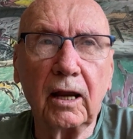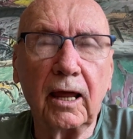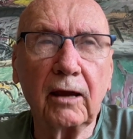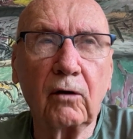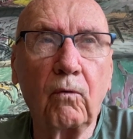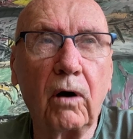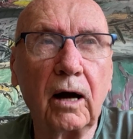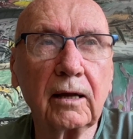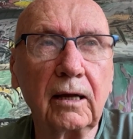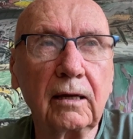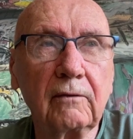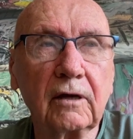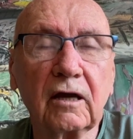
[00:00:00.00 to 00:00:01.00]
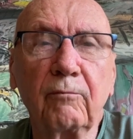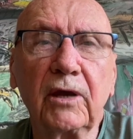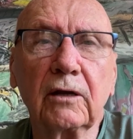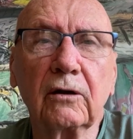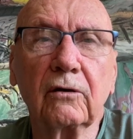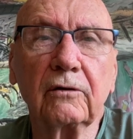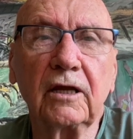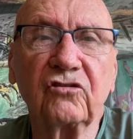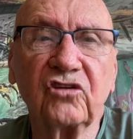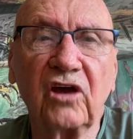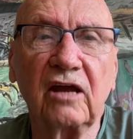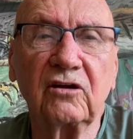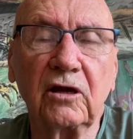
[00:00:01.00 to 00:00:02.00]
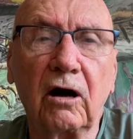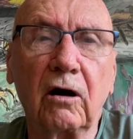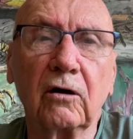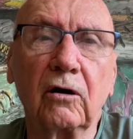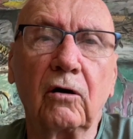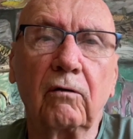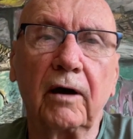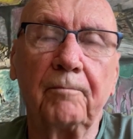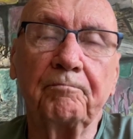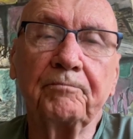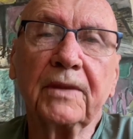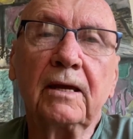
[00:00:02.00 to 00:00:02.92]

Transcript: like walking the Camino de Santiago and